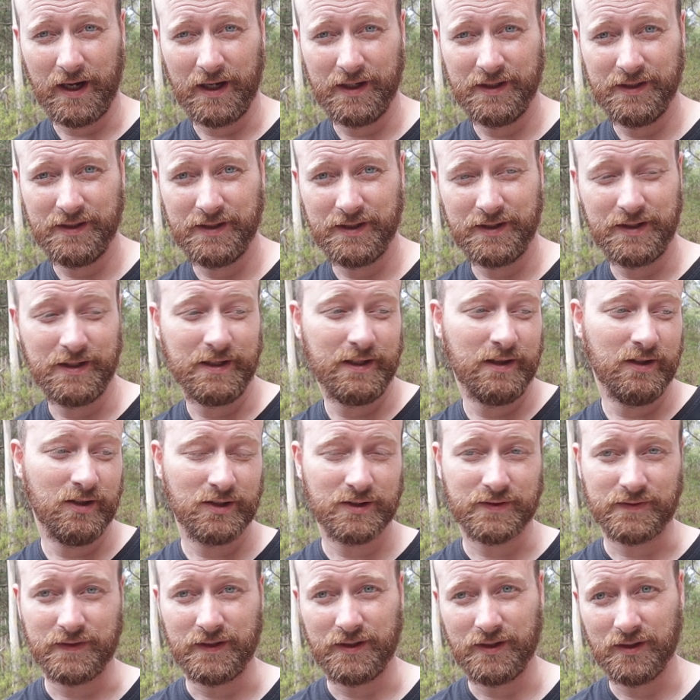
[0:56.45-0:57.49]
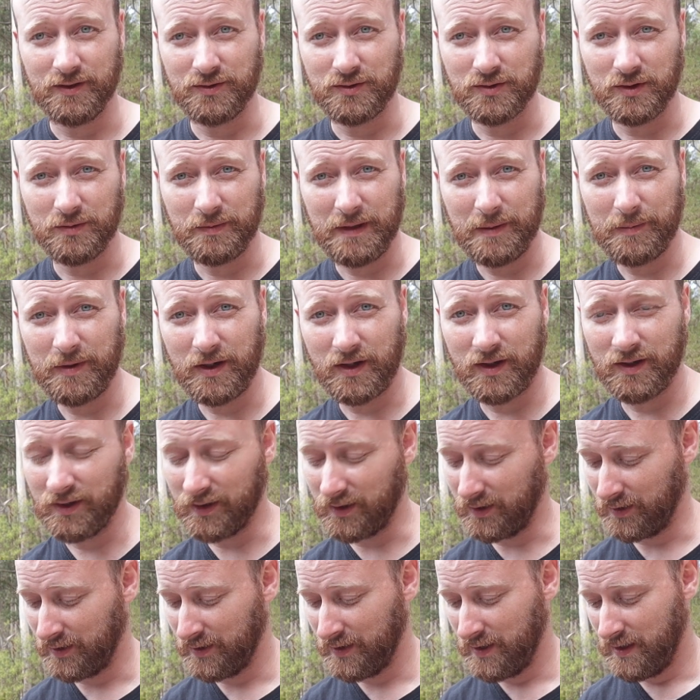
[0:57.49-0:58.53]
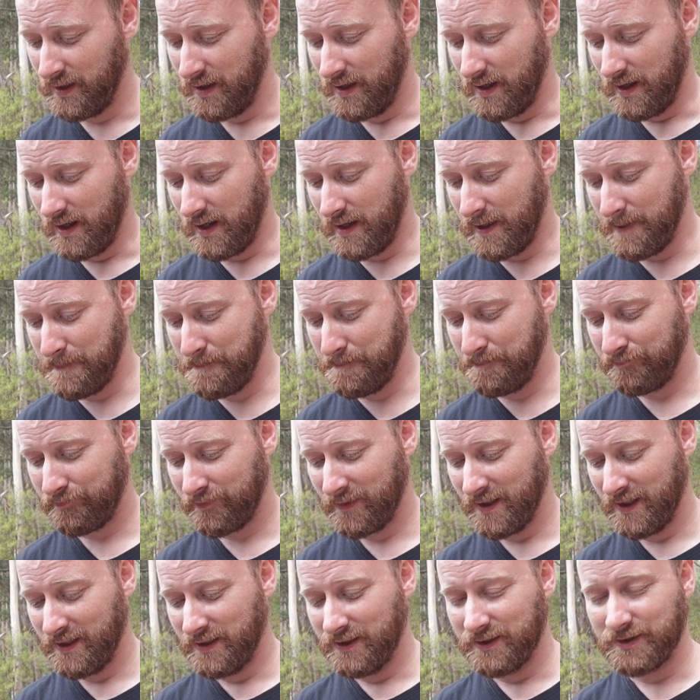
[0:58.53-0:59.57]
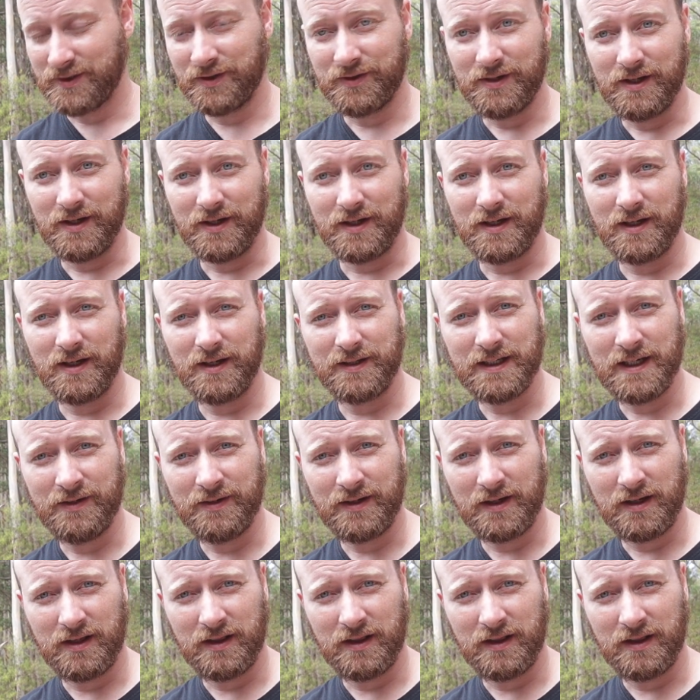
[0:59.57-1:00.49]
ended the last video talking about my car. So yeah, down at